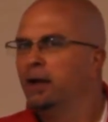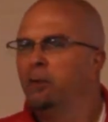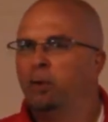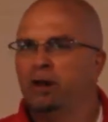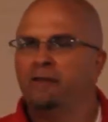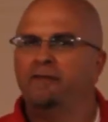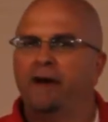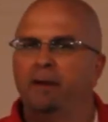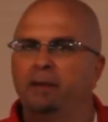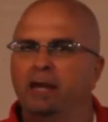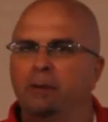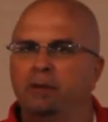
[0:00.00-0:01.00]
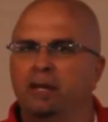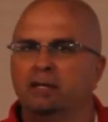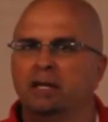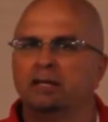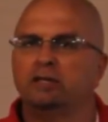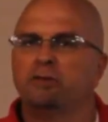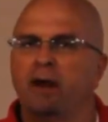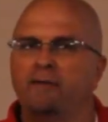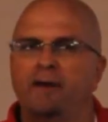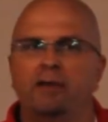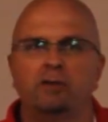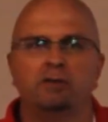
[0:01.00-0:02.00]
One of the firemen that were there said his
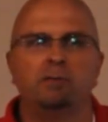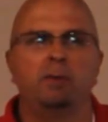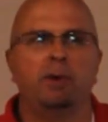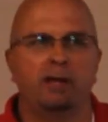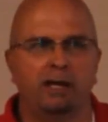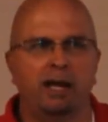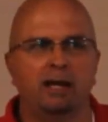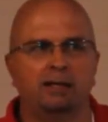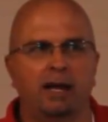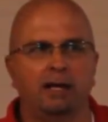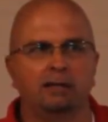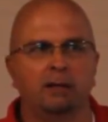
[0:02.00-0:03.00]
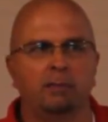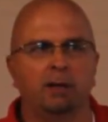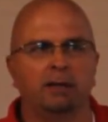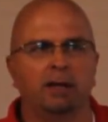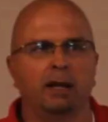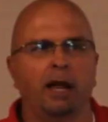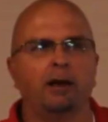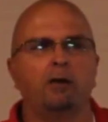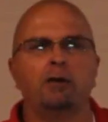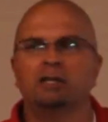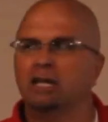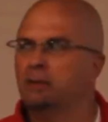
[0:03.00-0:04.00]
grandfather used to be one of the caretakers of the building, and in
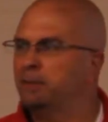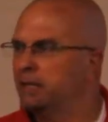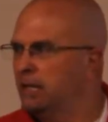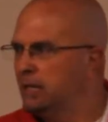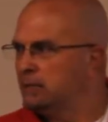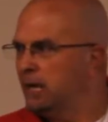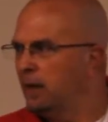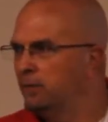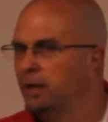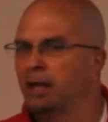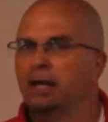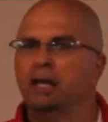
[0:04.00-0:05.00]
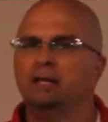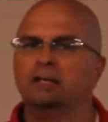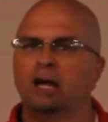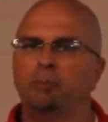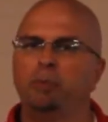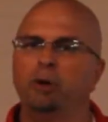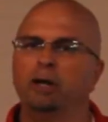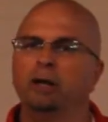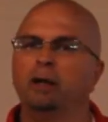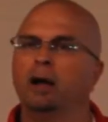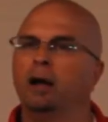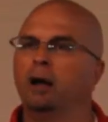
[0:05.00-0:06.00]
order to keep the kids out, he started putting
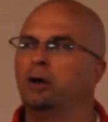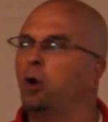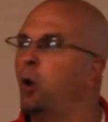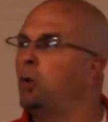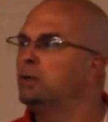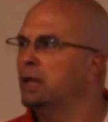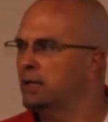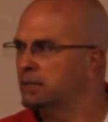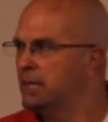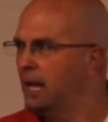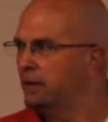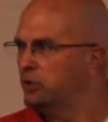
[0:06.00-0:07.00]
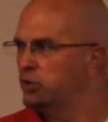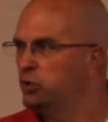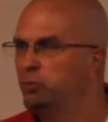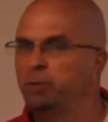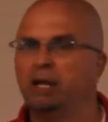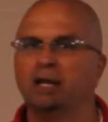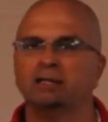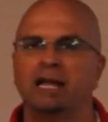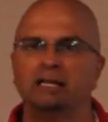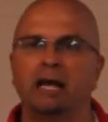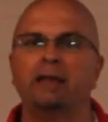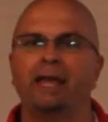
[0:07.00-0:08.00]
coal dust down the chute because
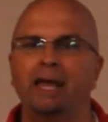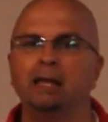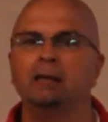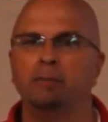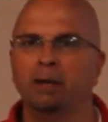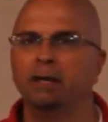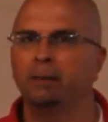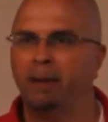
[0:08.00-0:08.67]
that's how they heated the building